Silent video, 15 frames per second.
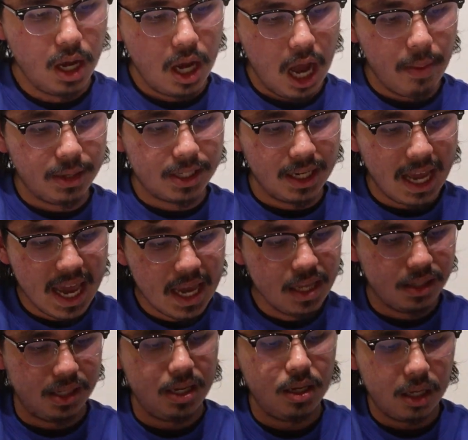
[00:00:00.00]
It's an
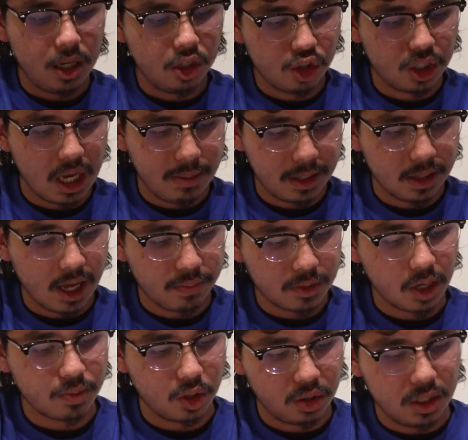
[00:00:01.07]
18-inch gaming
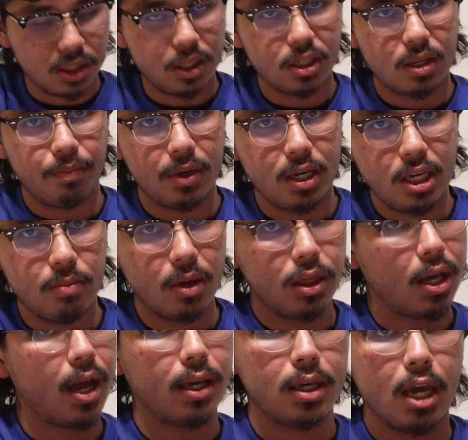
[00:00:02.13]
laptop, so this thing's a behemoth.
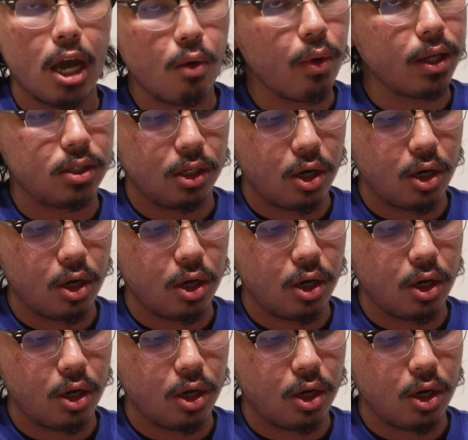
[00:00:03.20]
I can't wait to